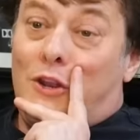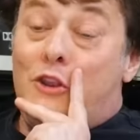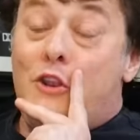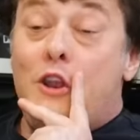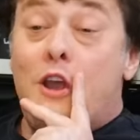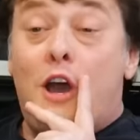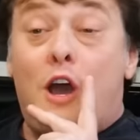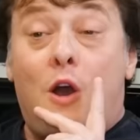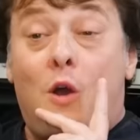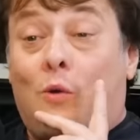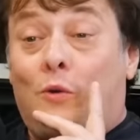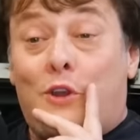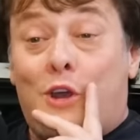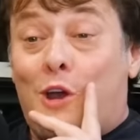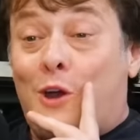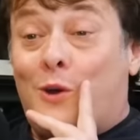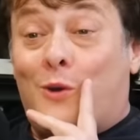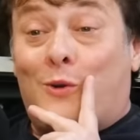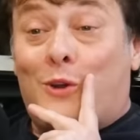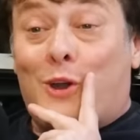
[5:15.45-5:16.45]

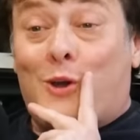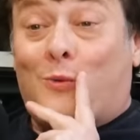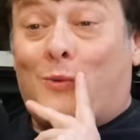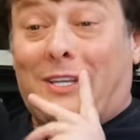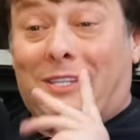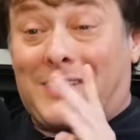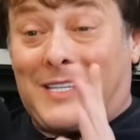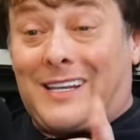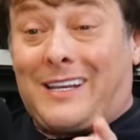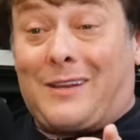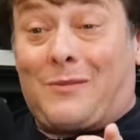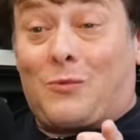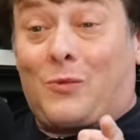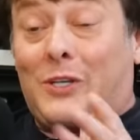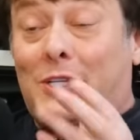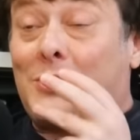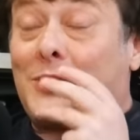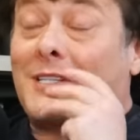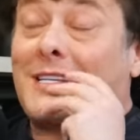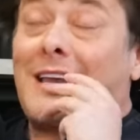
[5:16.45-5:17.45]
No, we didn't.
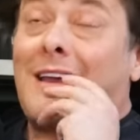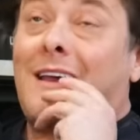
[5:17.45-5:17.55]
We just